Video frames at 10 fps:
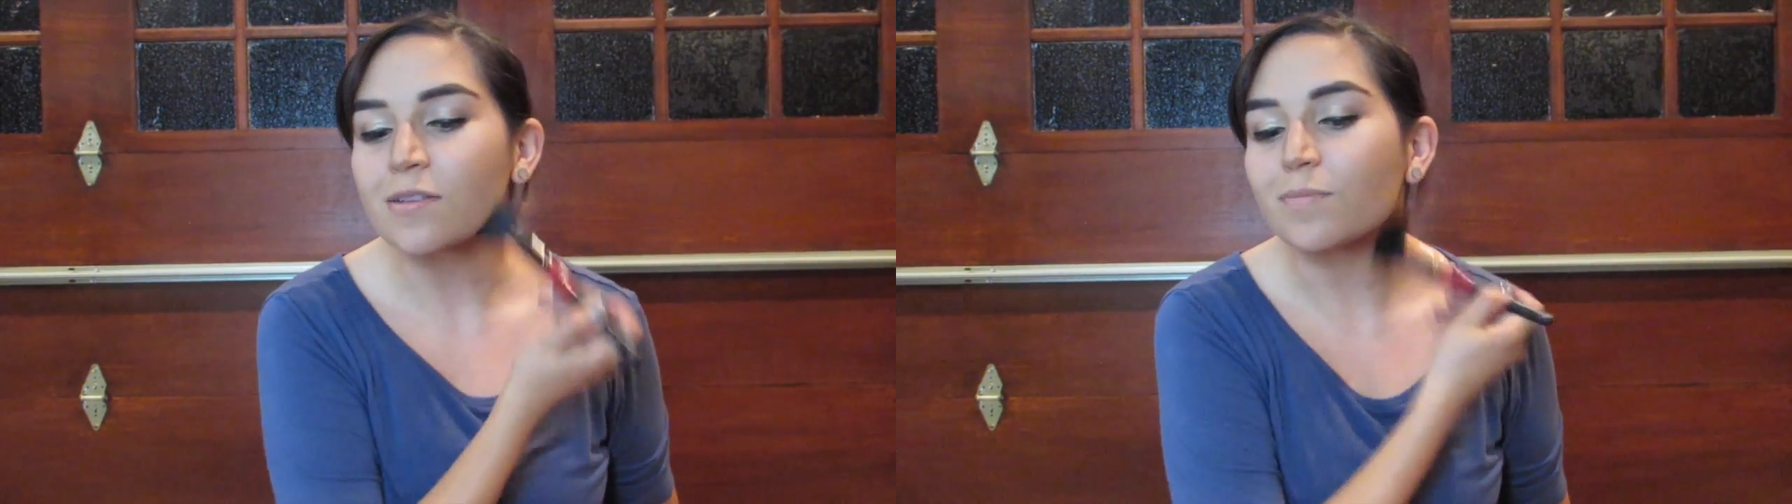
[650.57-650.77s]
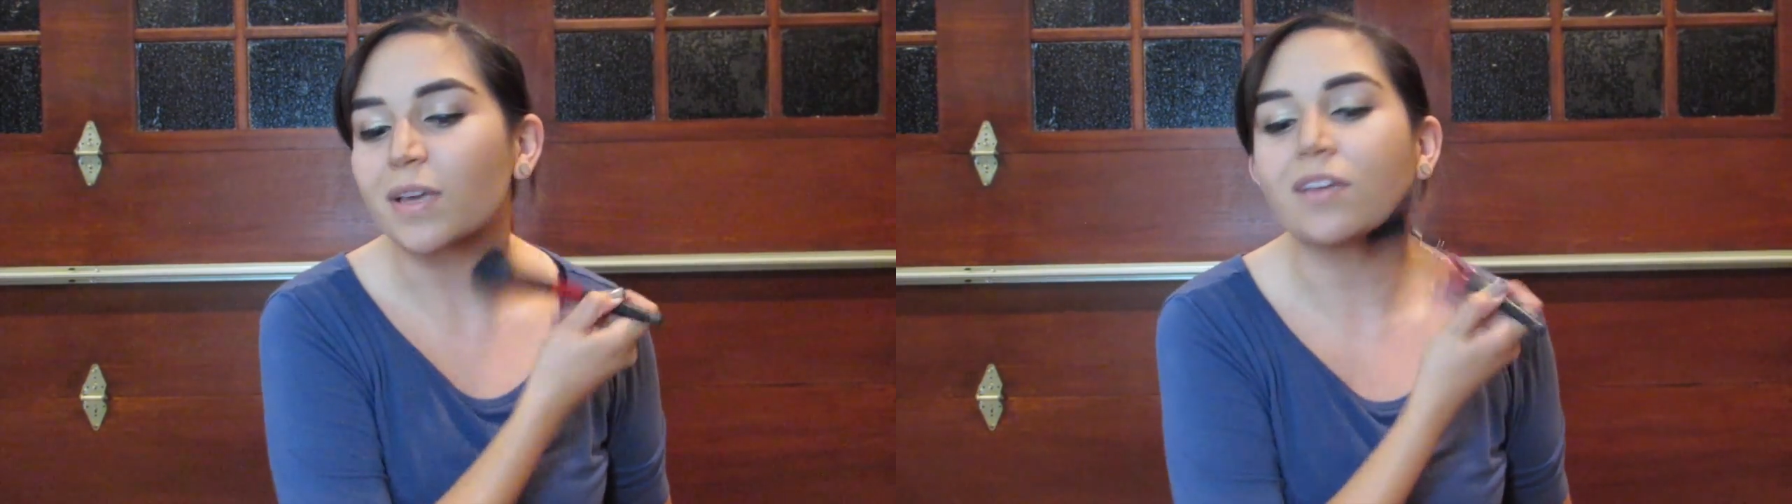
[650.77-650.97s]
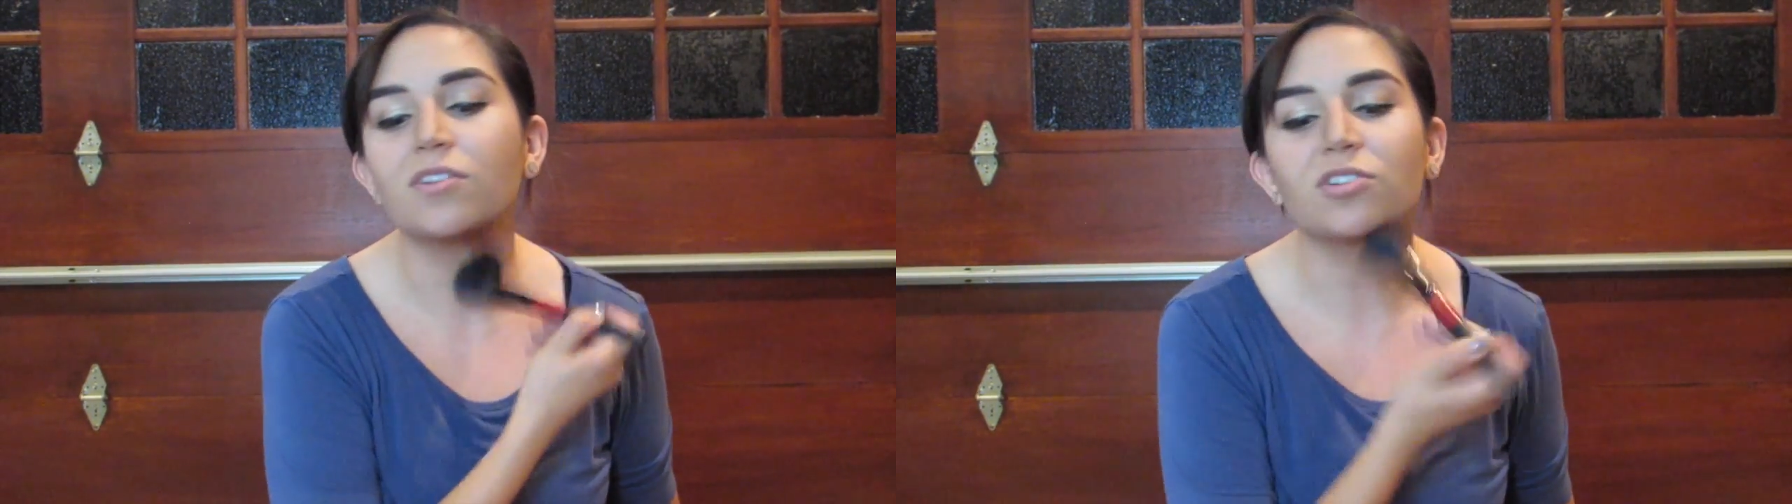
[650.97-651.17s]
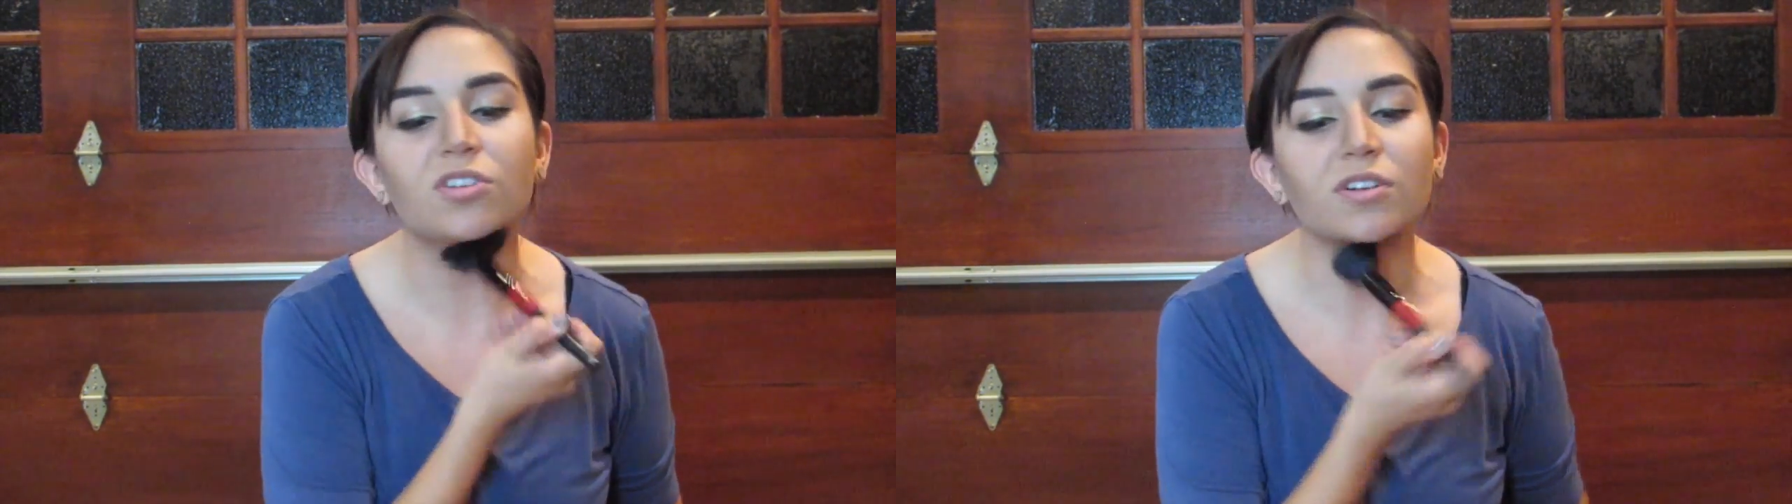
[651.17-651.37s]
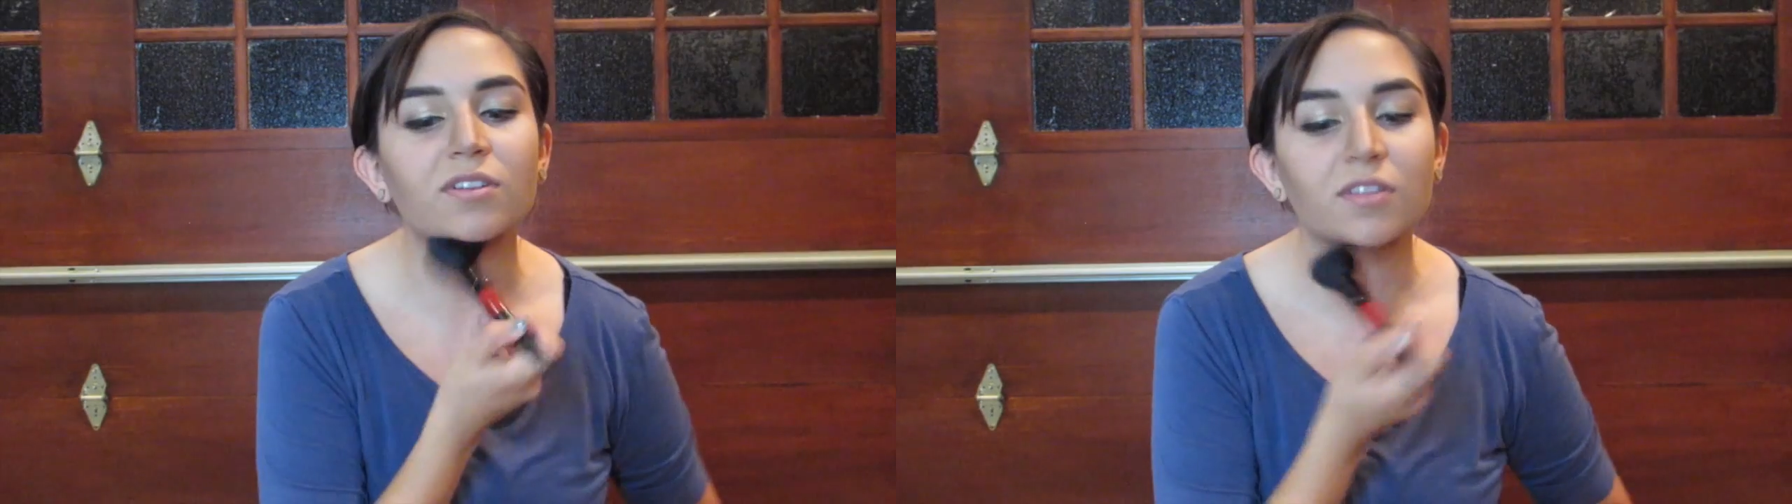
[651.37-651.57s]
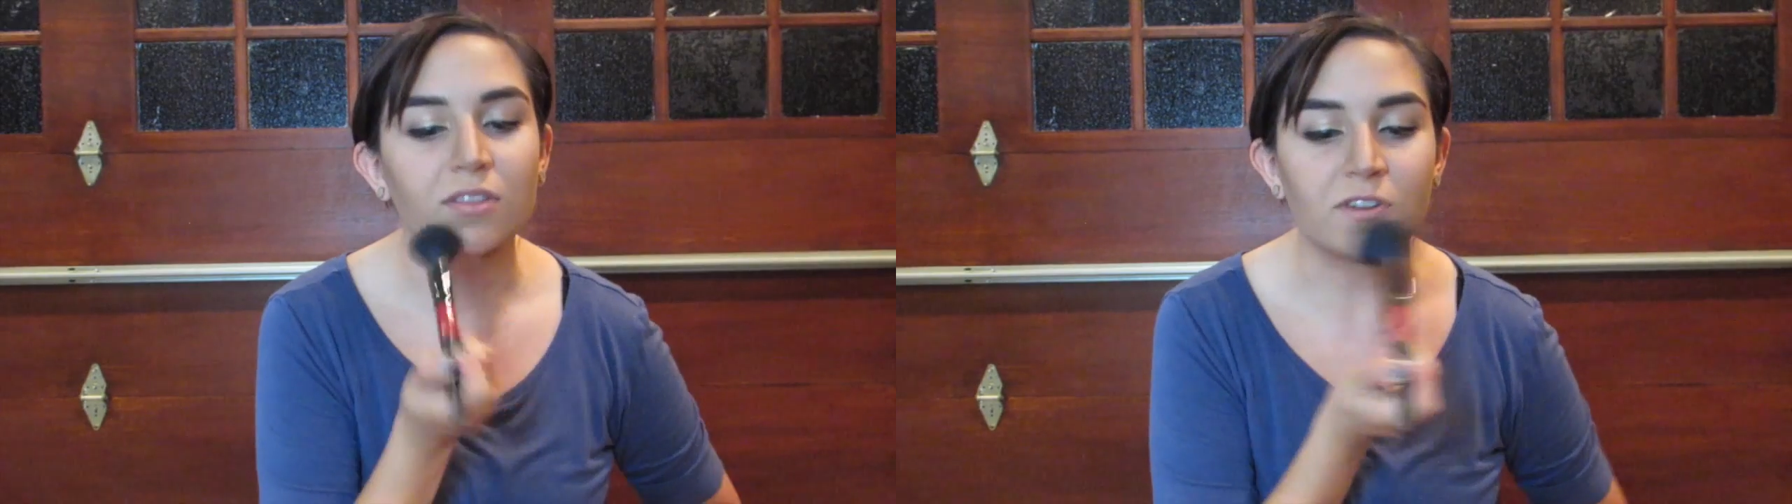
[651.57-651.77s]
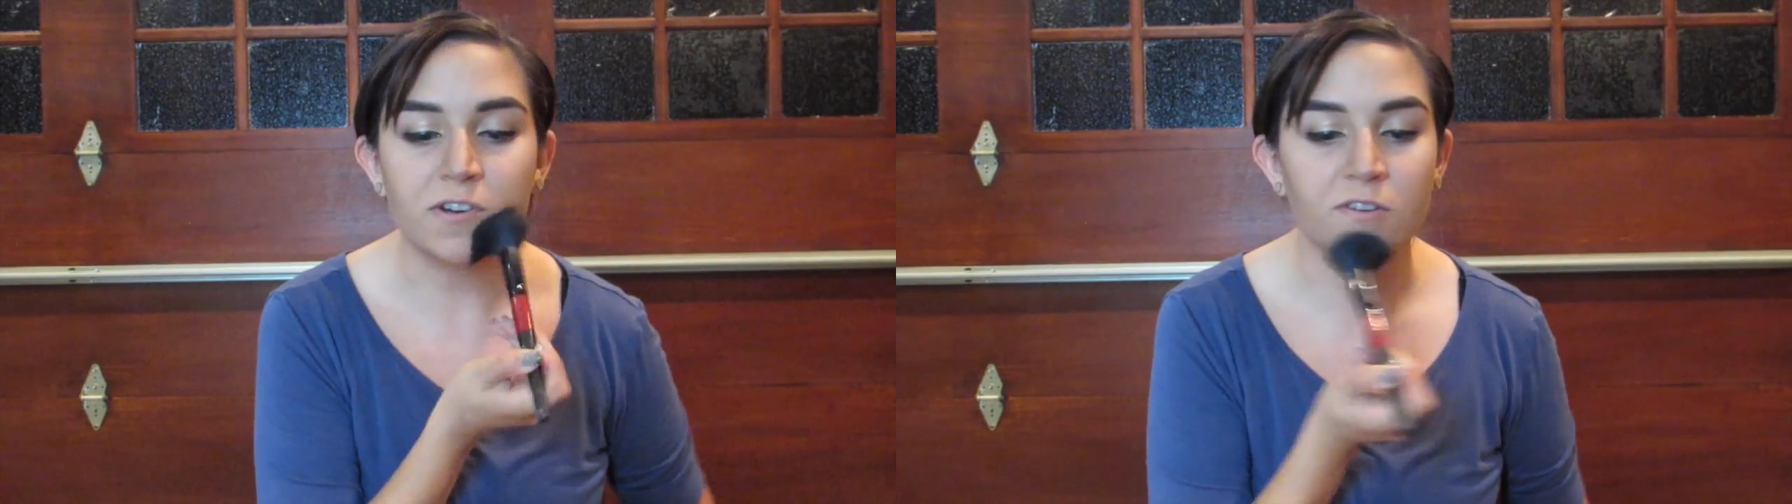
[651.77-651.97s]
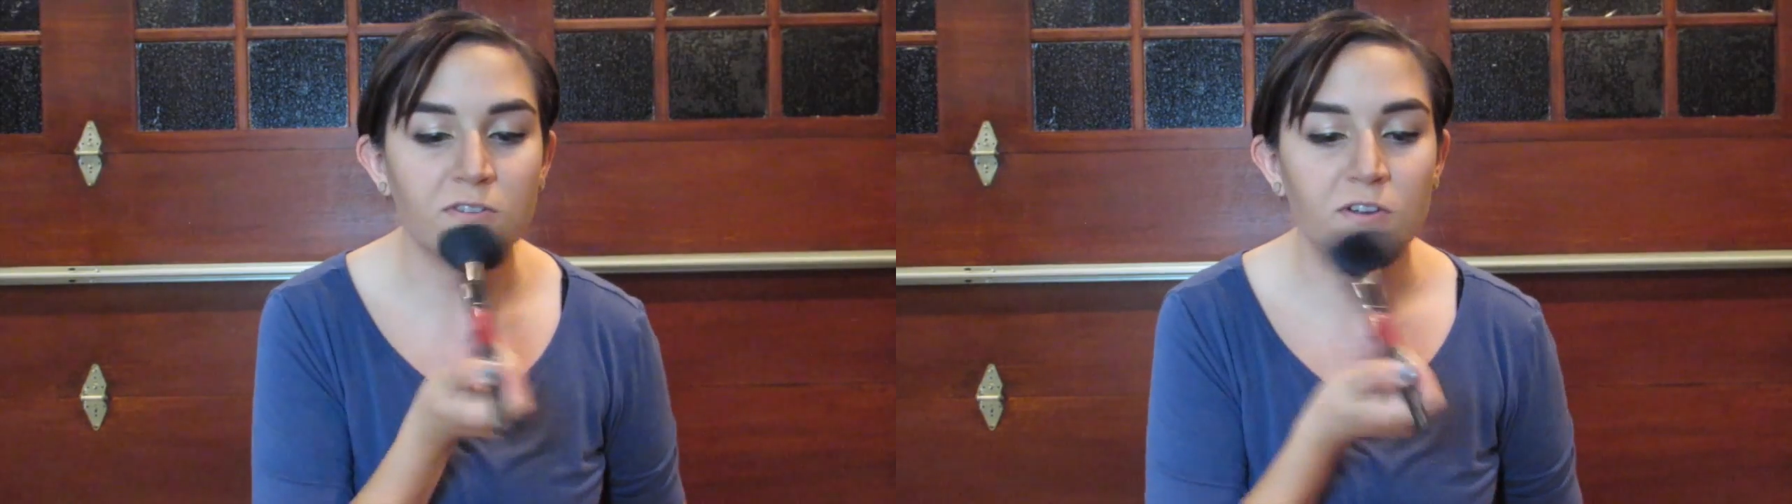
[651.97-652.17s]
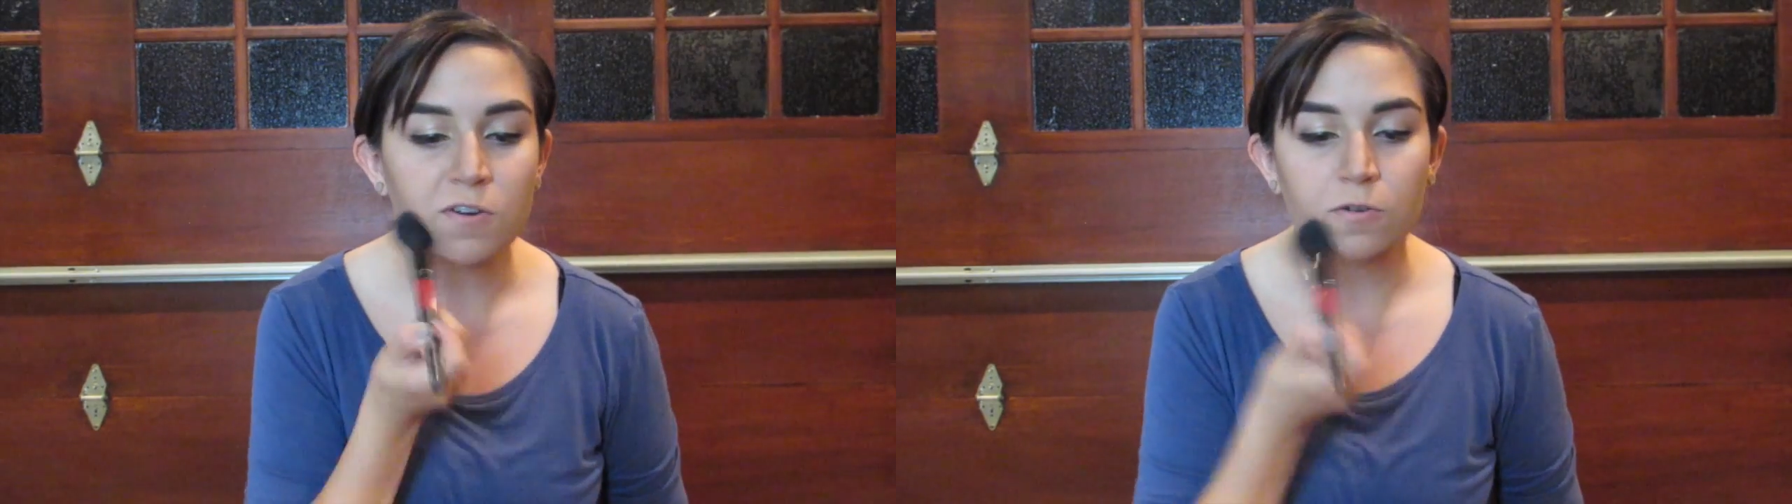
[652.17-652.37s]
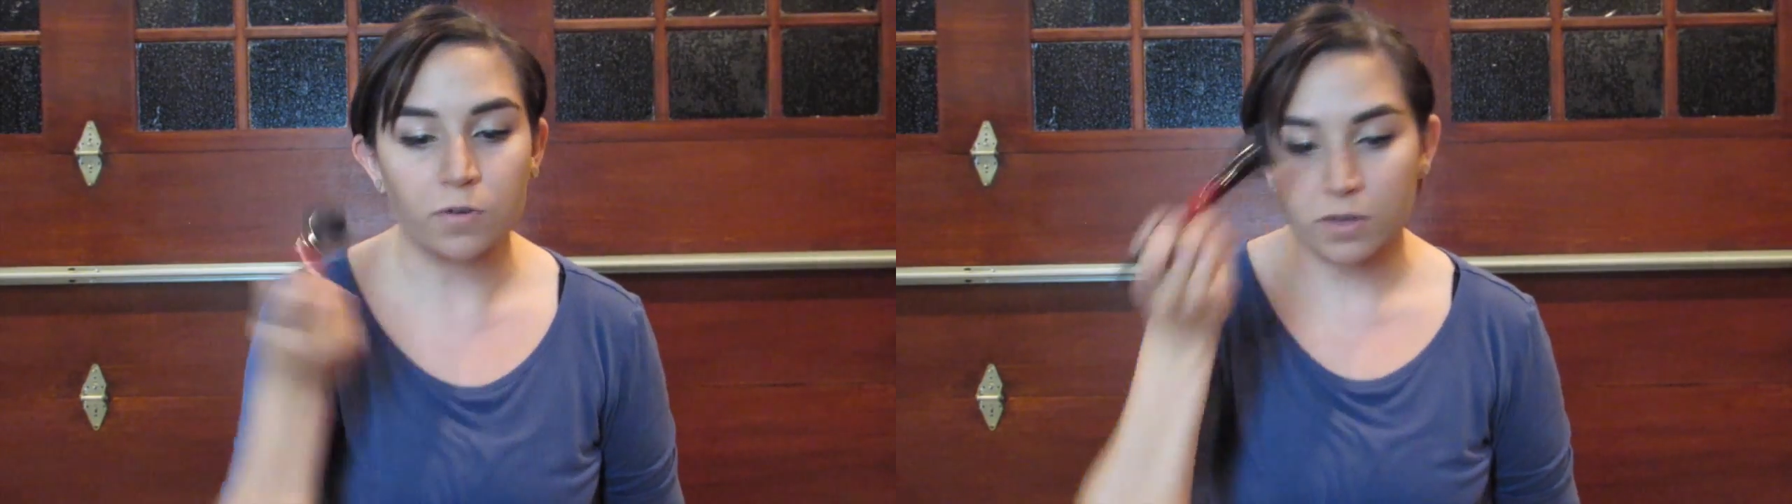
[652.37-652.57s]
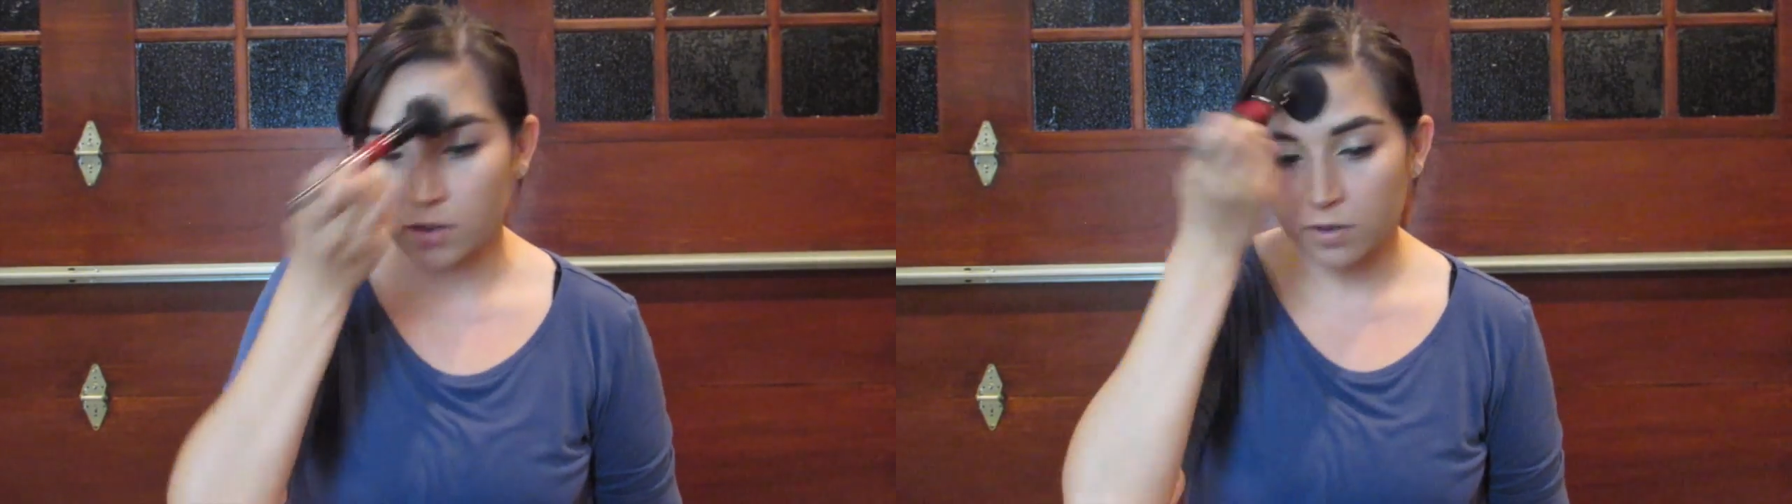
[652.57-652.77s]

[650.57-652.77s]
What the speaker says: making sure that there's no